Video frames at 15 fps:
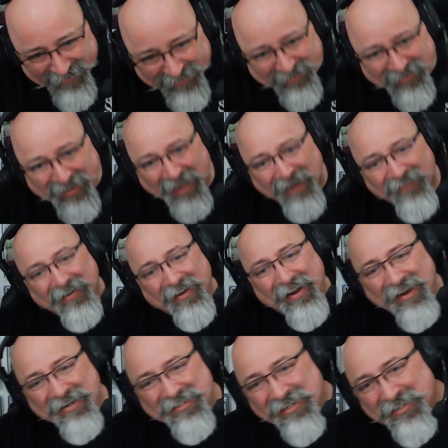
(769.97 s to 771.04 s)
Anyway,
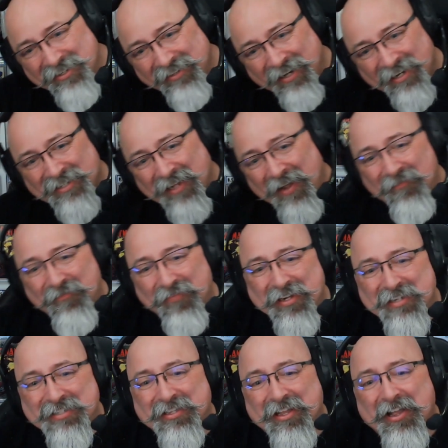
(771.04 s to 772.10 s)
guys, until next time,
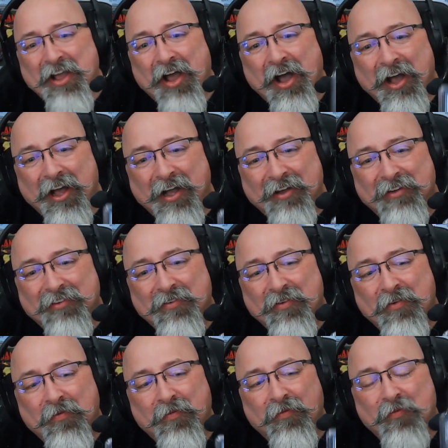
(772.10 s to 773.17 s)
please
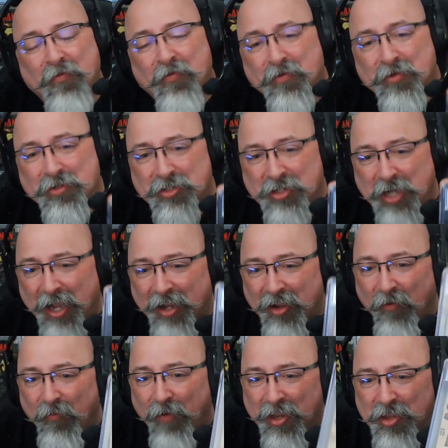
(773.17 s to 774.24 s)
check
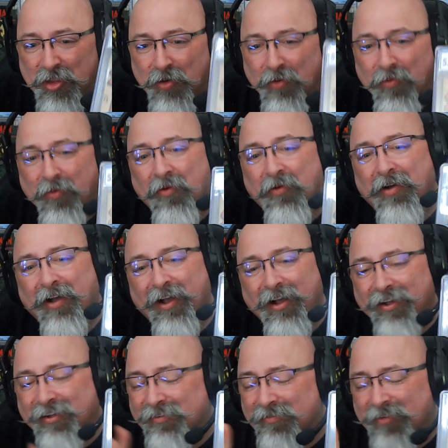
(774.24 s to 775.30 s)
what you
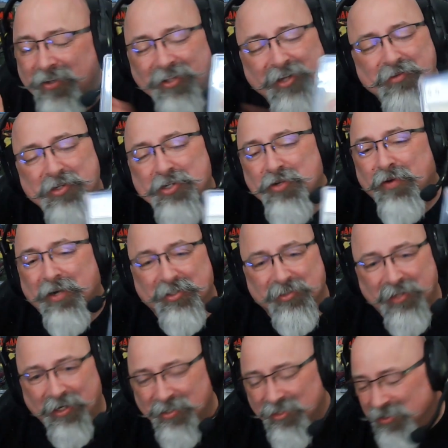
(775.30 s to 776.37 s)
collect, what you want to
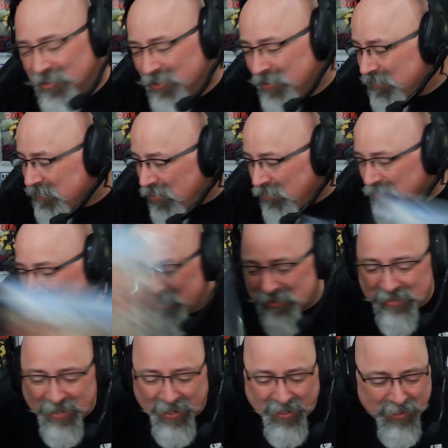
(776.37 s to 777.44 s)
collect. Don't listen
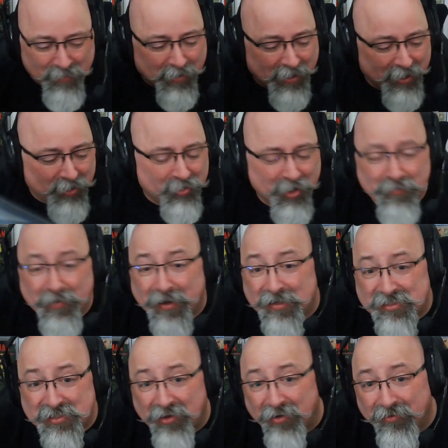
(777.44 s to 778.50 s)
to anybody, including
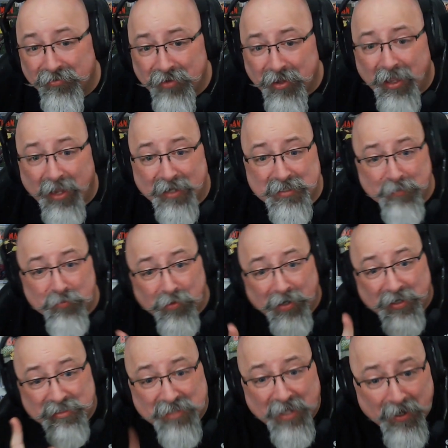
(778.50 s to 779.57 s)
myself, except when I
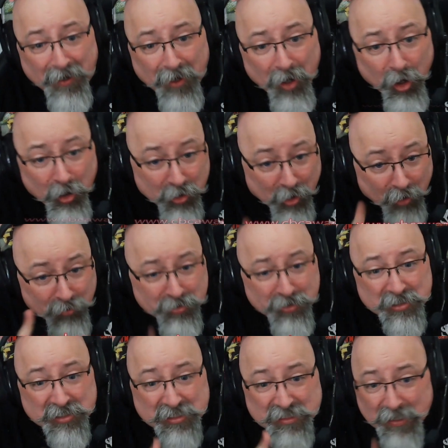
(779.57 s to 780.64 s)
say, go to the
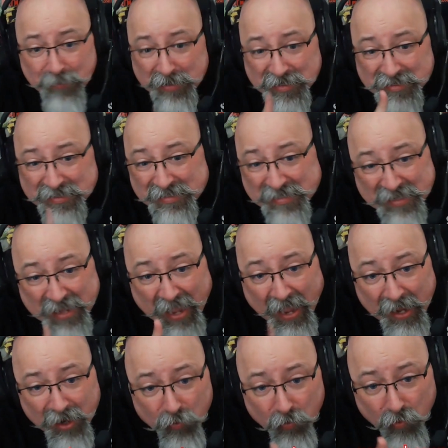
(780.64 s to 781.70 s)

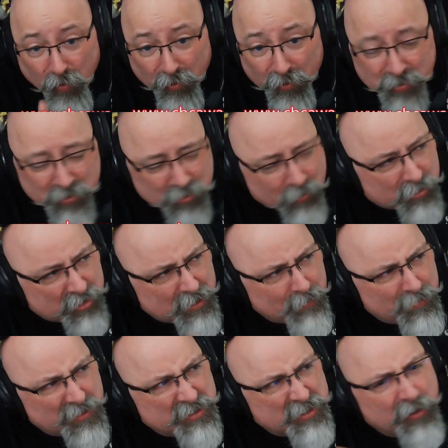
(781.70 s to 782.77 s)
CBCA Awards or
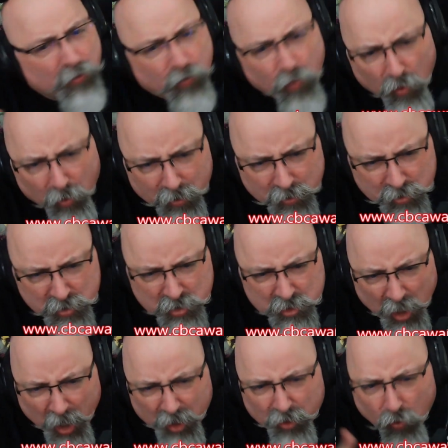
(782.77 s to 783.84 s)

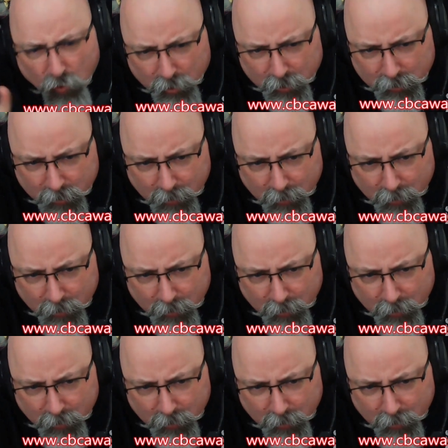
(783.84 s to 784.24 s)
cbcawards.org